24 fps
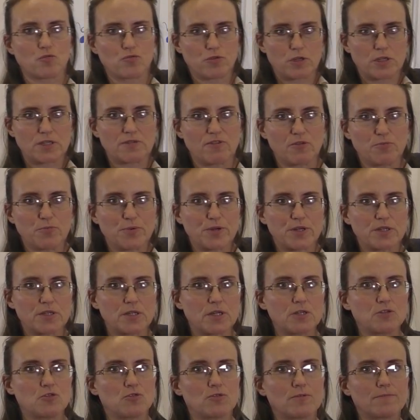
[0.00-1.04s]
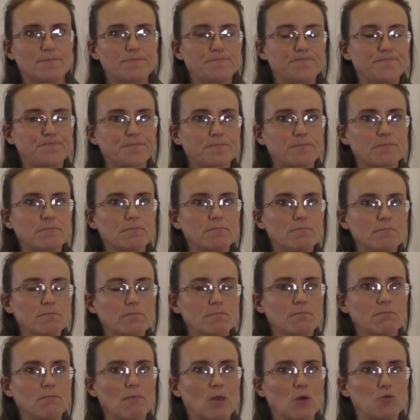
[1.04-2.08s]
Here you can write,
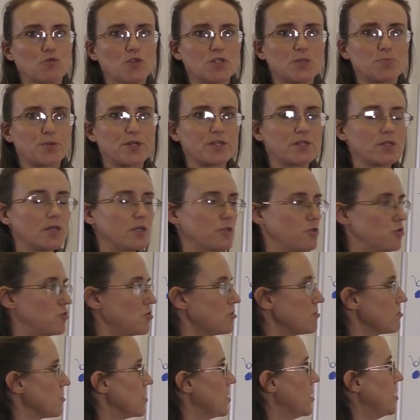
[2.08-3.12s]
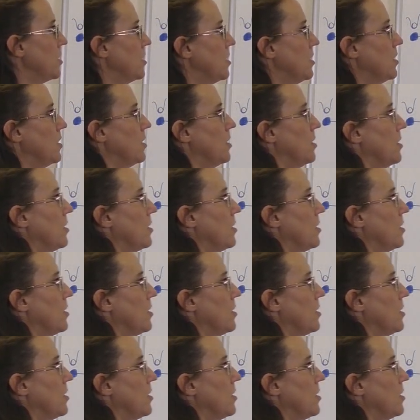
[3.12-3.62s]
"Wow, oh yes, I went to